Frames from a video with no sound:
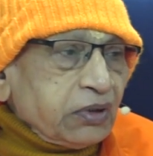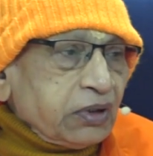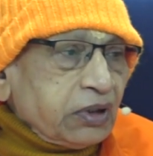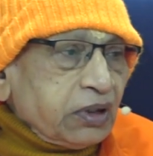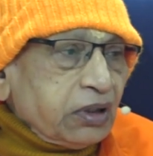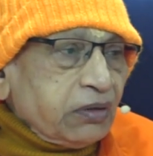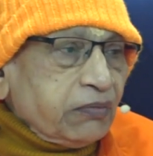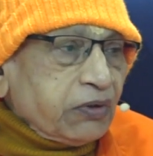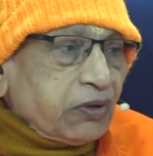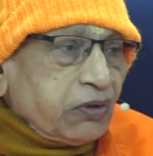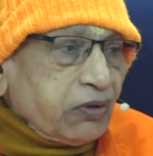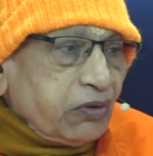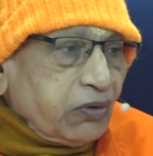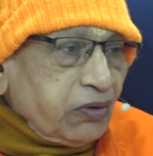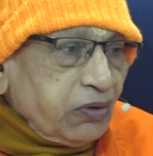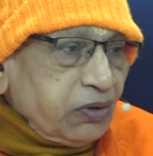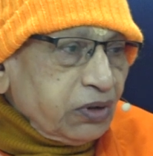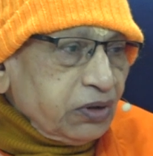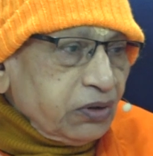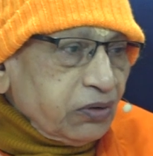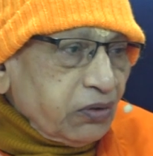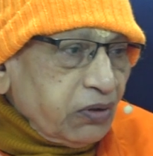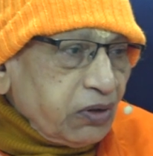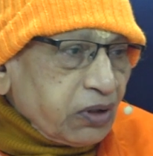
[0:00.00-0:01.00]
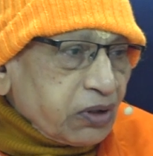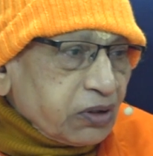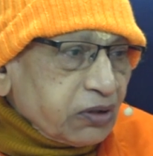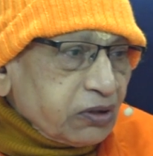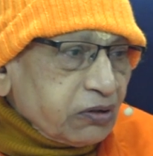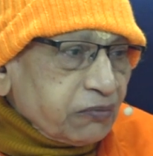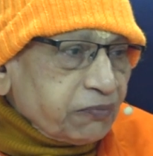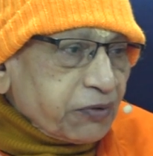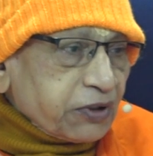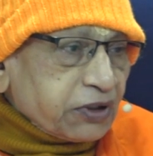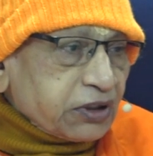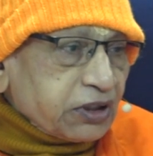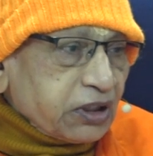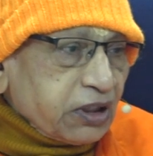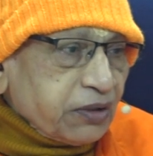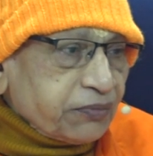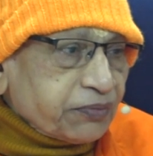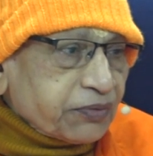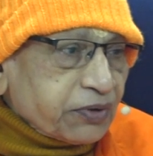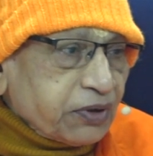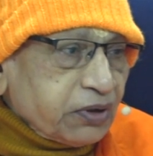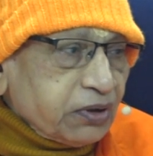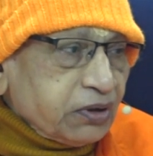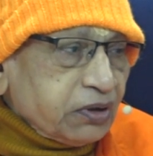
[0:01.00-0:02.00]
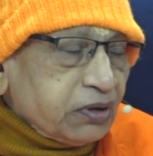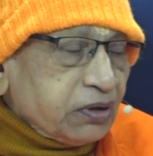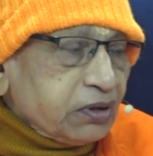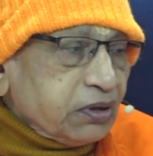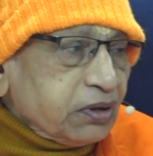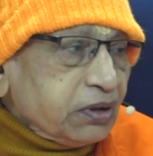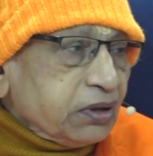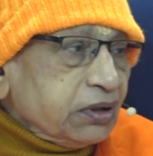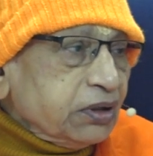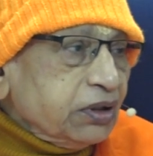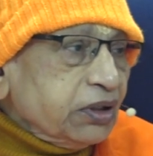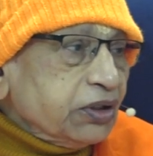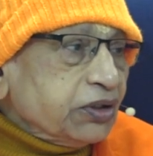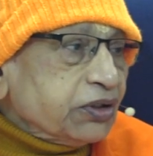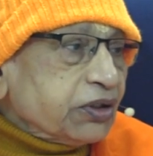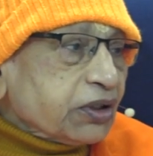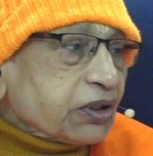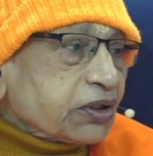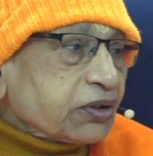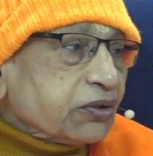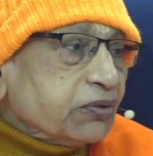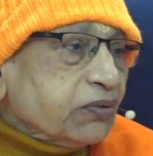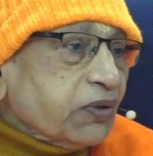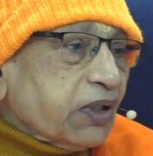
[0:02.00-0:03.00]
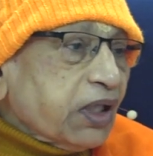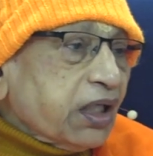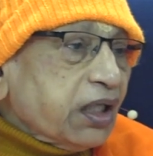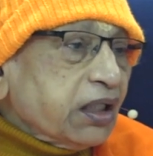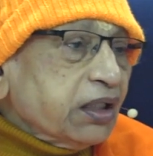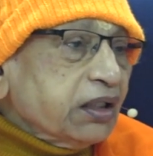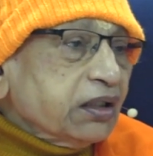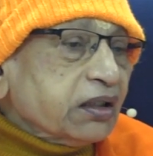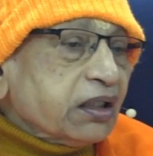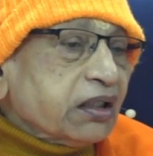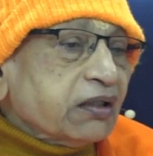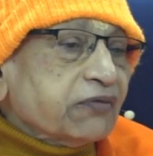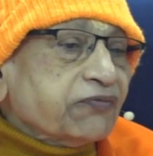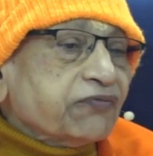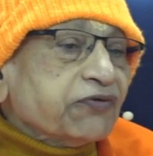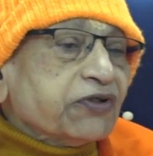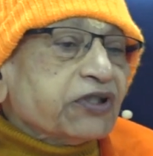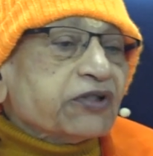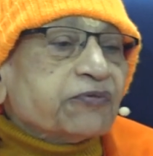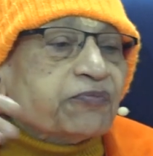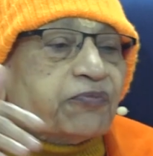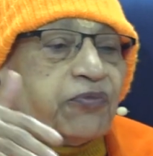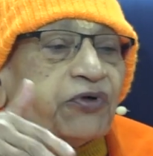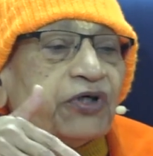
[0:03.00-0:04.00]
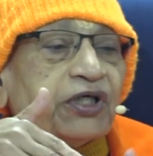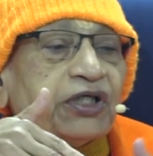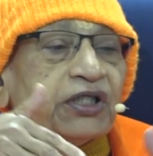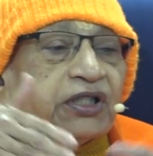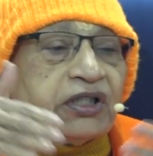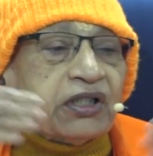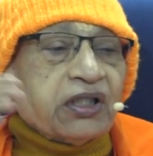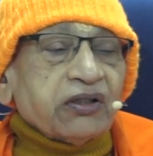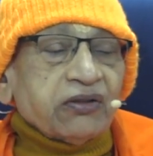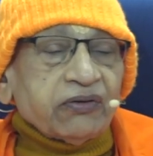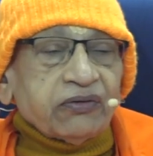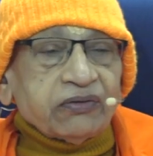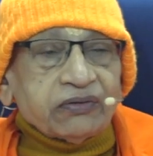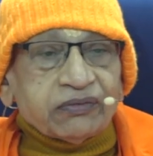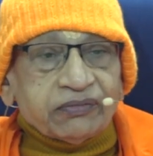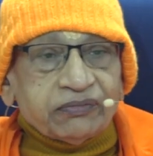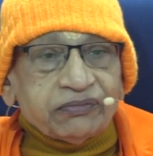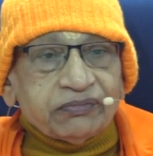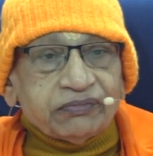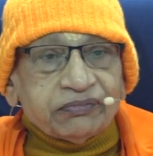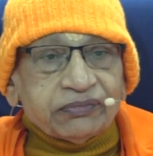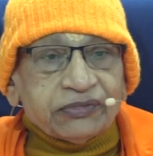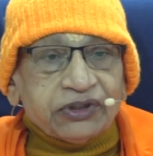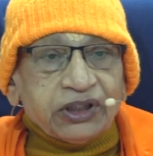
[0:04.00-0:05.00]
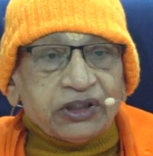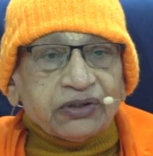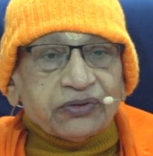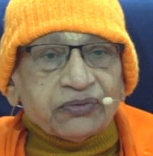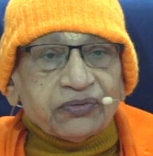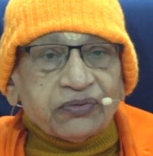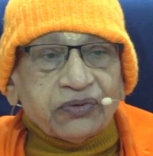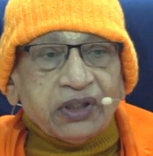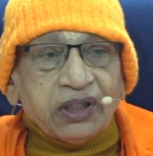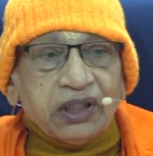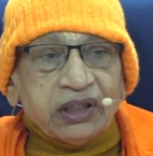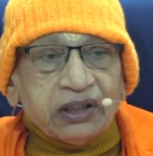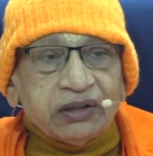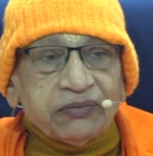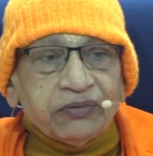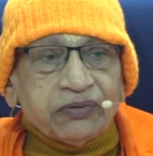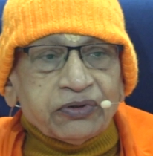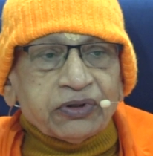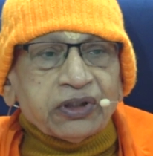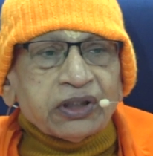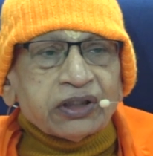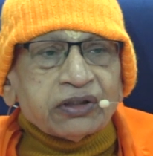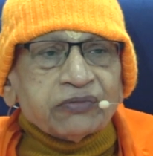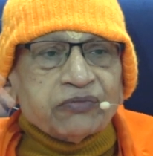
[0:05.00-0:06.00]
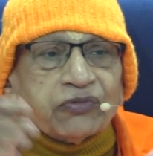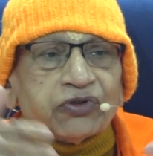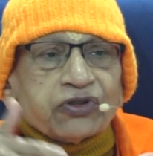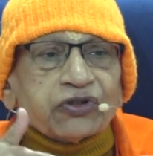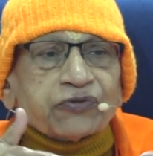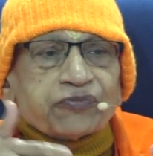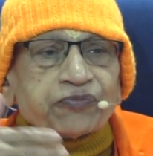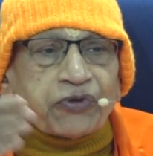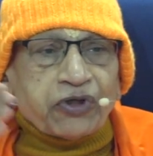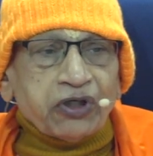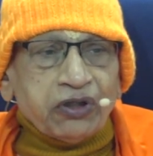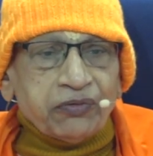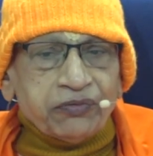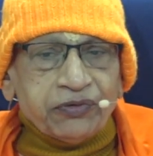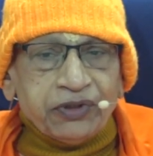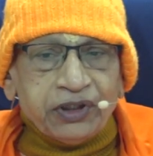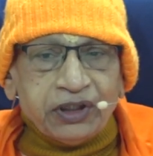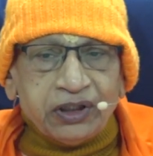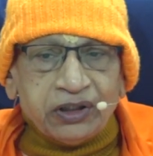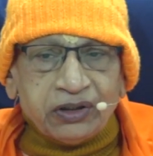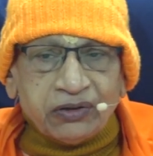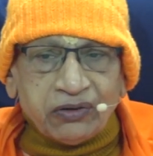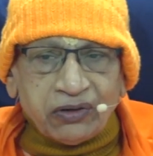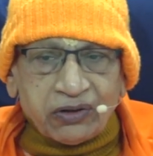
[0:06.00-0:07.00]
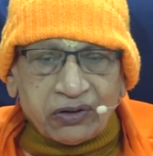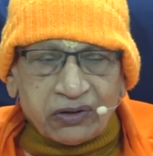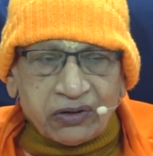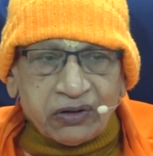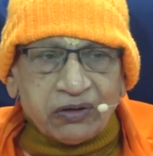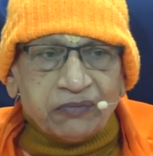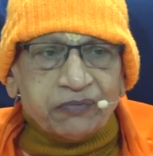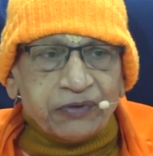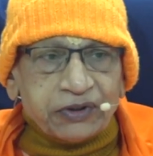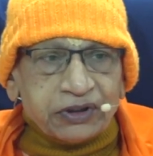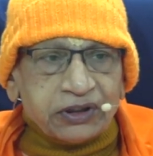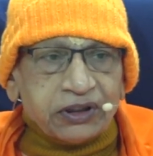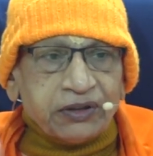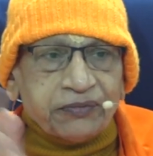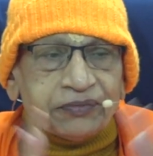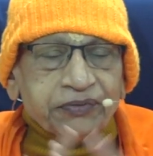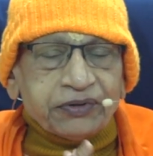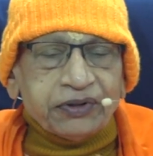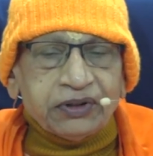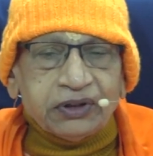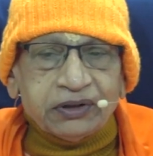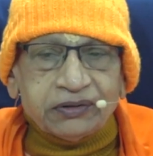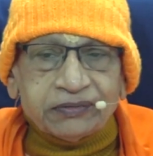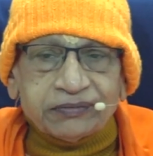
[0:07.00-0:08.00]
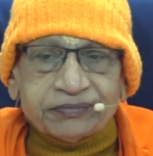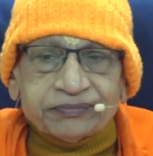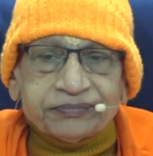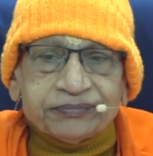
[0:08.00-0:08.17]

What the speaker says: Among all the organs of perception, the chakshu eyes are first pointed out, chakshuraj, because it's the most prominent organ of perception.